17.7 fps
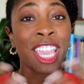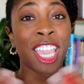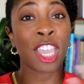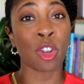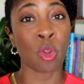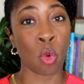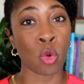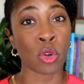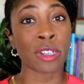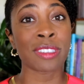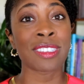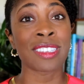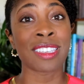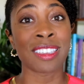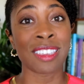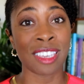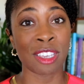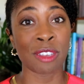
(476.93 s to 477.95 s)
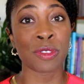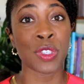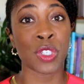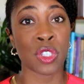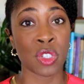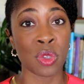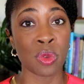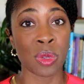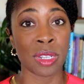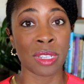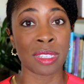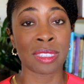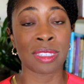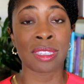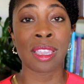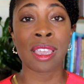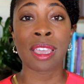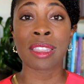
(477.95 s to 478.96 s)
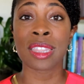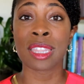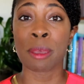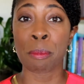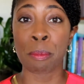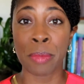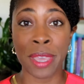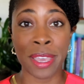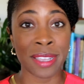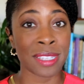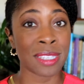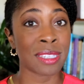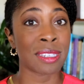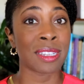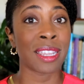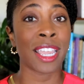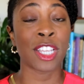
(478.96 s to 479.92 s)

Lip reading: in order to give students the best